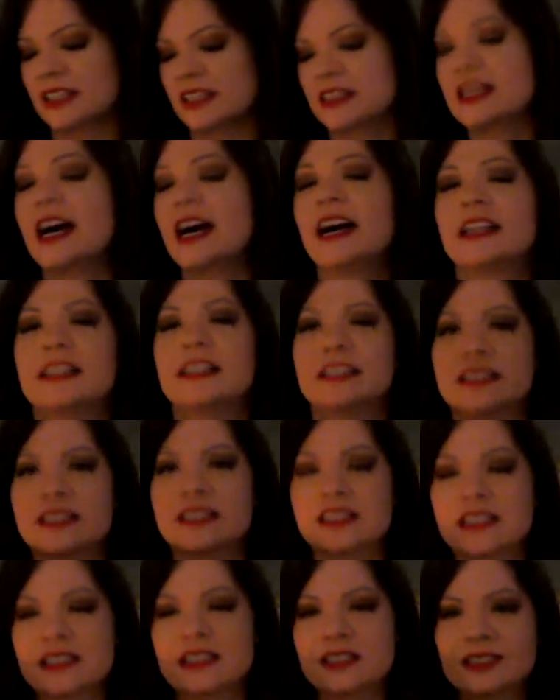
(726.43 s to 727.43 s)
that
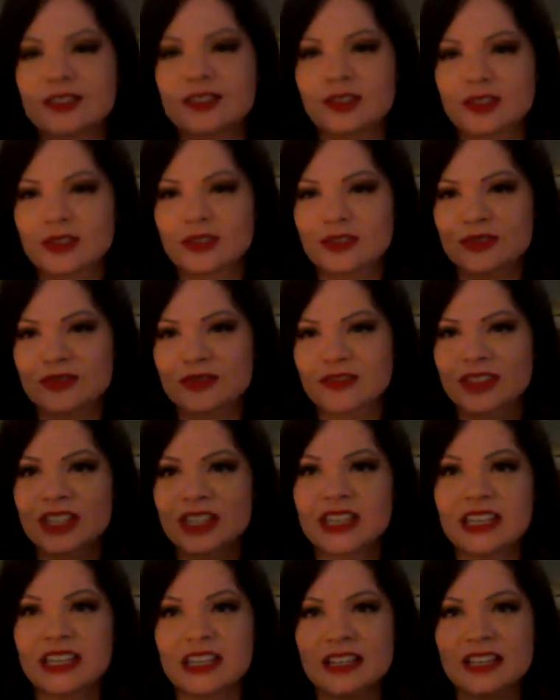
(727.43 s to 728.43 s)
is the
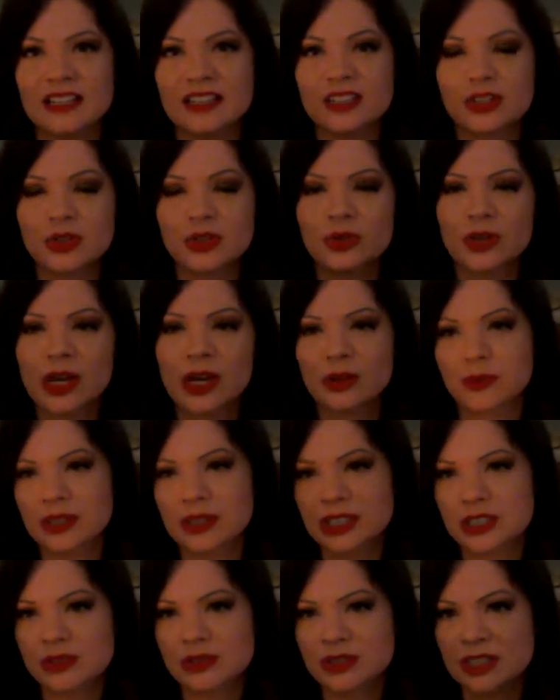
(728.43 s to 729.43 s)
key to a
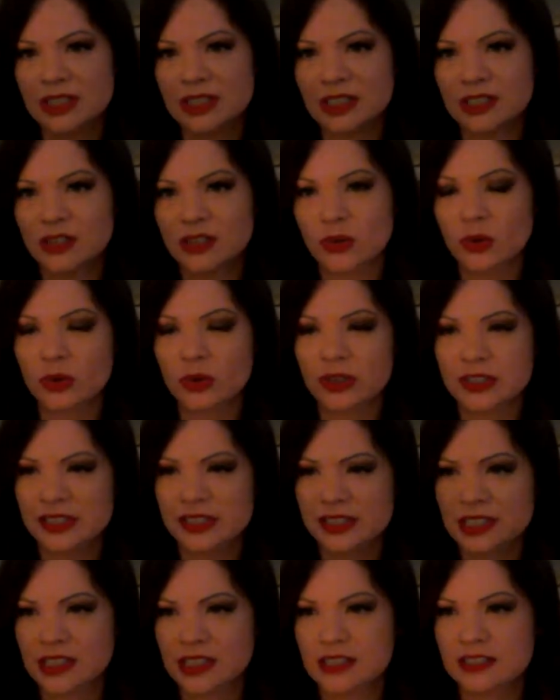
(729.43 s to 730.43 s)
reunion or
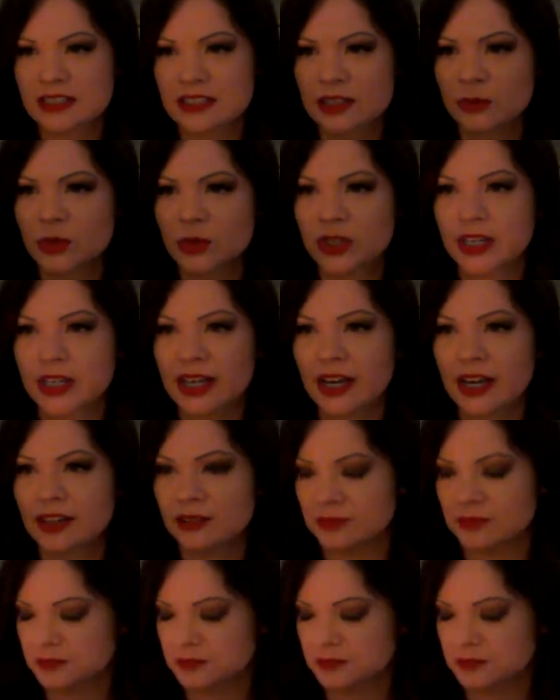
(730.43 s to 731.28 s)
seeing someone again.